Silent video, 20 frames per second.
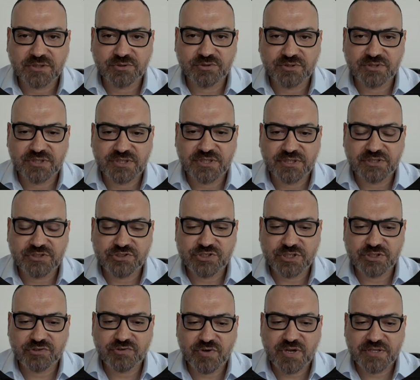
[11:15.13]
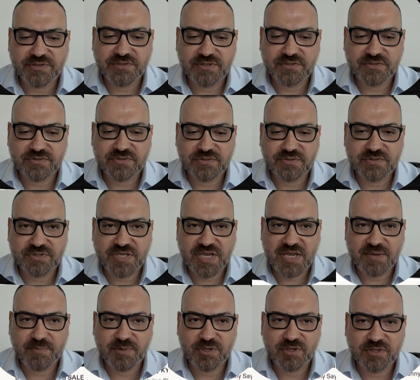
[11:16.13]
on the generated
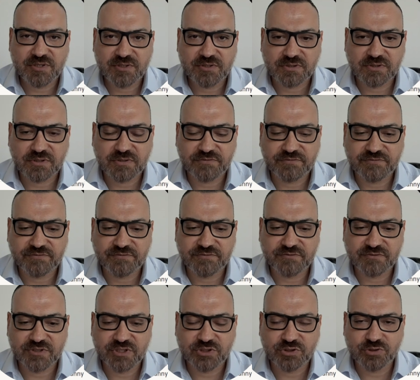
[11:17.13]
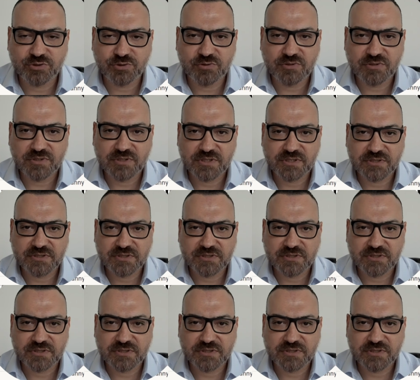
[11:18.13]
table of the tool.